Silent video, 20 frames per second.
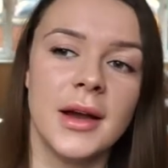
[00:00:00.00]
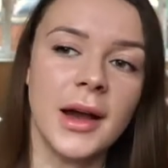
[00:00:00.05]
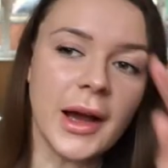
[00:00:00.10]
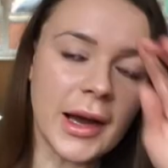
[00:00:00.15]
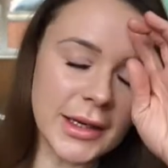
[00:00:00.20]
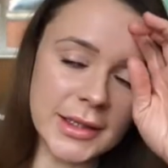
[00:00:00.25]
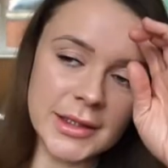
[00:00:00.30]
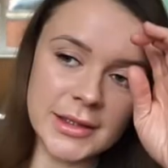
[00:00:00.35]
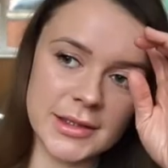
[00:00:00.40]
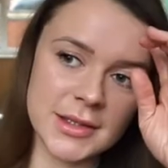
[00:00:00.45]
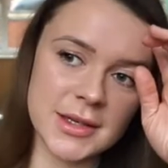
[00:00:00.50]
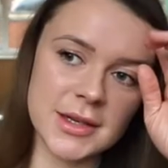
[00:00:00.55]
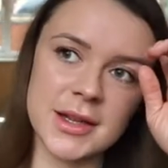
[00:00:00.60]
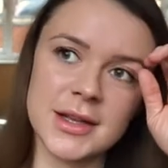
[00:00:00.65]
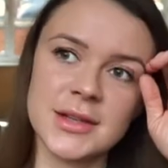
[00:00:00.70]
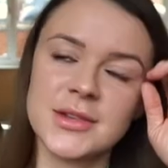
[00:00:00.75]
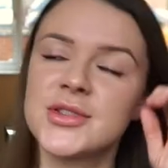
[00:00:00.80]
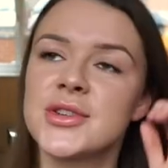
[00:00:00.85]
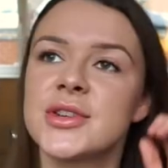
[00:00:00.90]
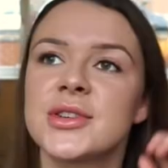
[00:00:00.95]
And
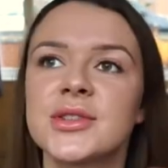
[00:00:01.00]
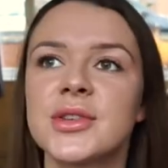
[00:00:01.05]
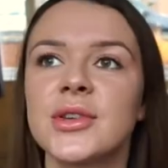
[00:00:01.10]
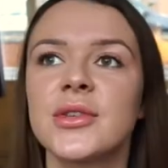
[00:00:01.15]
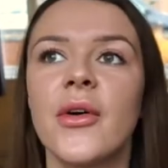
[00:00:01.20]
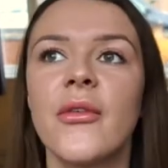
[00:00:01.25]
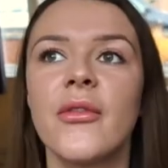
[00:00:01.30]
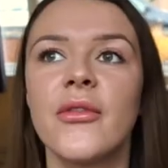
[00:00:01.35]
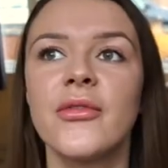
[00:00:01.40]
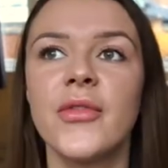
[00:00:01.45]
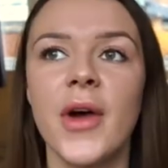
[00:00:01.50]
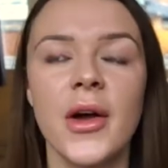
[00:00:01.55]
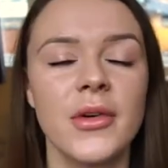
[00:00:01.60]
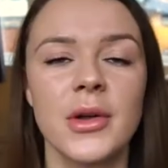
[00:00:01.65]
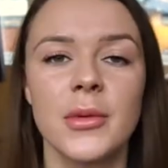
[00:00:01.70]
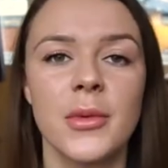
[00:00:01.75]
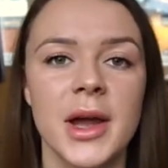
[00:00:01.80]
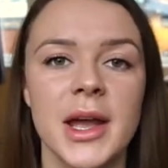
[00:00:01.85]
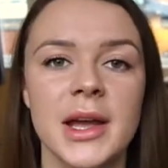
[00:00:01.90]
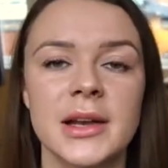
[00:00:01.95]
it's just
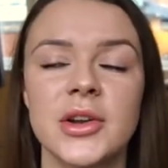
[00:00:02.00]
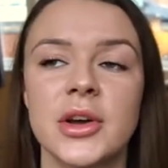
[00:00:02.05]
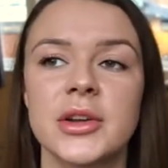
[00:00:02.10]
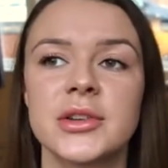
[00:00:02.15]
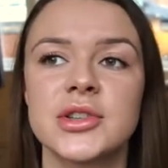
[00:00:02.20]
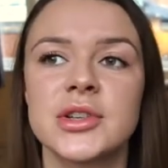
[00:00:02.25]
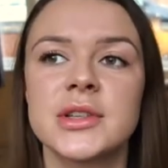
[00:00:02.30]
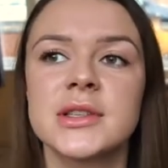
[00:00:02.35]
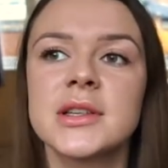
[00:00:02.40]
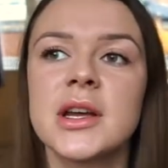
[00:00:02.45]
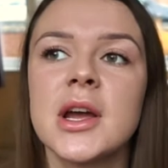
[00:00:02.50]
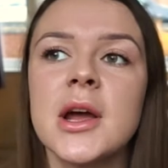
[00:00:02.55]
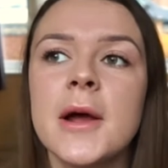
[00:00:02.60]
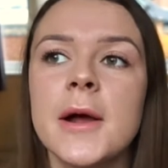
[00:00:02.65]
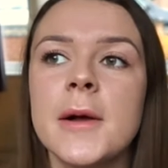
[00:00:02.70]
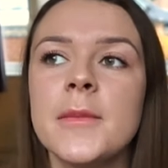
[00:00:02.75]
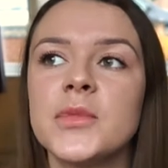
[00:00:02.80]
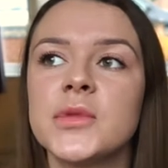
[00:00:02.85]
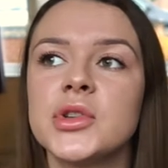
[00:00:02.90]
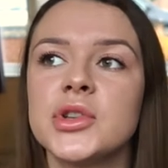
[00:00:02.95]
very weird. Like just
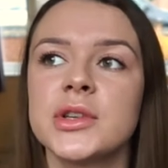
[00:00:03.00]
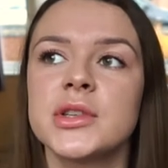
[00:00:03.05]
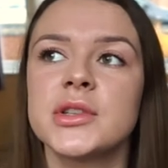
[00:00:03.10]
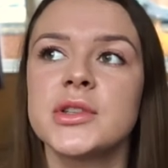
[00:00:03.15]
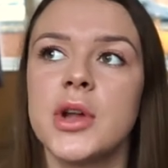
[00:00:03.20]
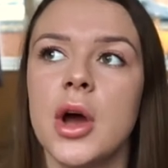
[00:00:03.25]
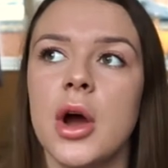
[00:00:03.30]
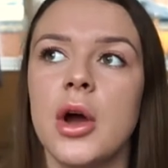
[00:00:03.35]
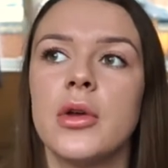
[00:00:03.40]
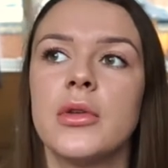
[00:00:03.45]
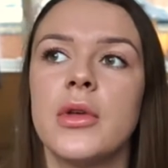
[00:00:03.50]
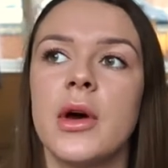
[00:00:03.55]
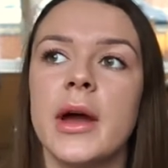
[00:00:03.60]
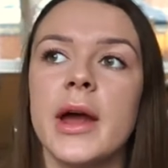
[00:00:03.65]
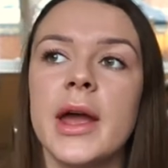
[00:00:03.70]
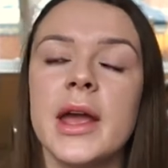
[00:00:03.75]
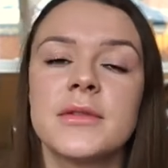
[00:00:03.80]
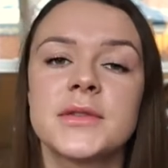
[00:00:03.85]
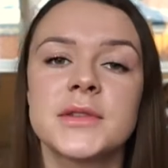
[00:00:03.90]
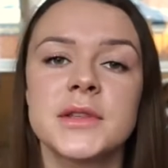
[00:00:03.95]
just know
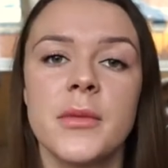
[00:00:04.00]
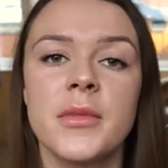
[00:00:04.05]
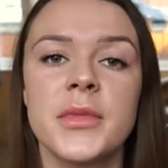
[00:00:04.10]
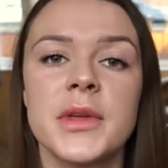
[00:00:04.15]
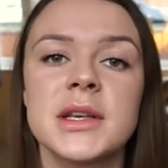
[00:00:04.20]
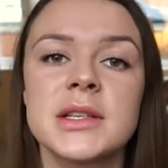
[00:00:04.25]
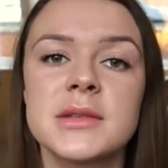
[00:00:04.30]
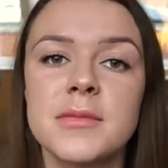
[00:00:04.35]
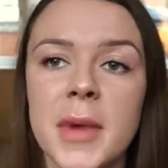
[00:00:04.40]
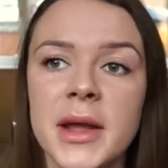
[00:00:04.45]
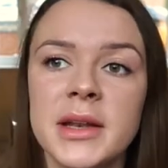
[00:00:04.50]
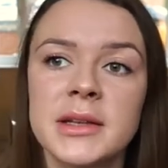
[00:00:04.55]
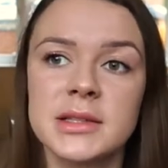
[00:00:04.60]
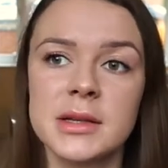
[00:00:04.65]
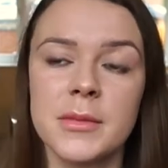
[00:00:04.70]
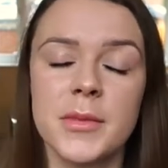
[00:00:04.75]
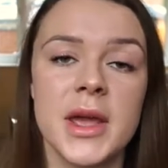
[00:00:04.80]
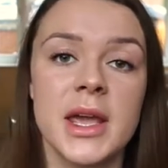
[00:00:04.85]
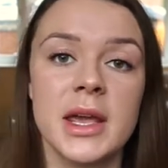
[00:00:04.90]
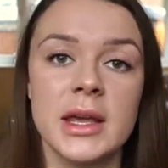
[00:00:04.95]
that if something's meant
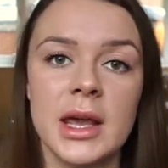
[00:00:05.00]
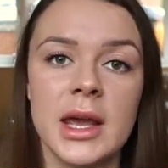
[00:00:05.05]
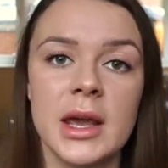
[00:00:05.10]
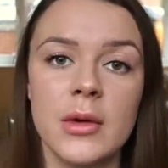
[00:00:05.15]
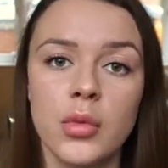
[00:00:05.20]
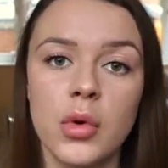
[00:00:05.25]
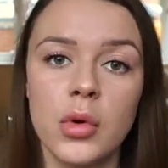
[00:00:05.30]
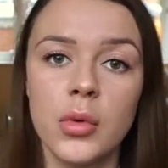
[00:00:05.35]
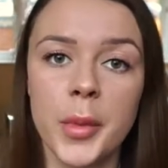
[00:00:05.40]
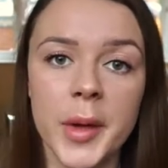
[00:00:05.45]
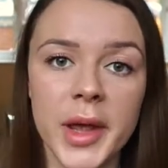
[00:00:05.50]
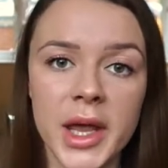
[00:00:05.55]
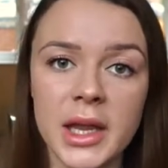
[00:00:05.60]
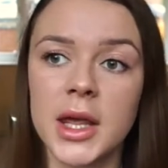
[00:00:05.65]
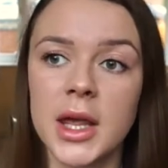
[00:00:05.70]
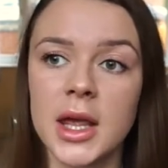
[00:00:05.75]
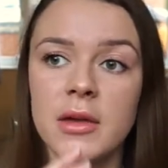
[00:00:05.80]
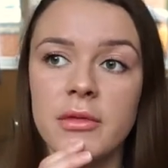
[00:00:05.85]
to be, it will be.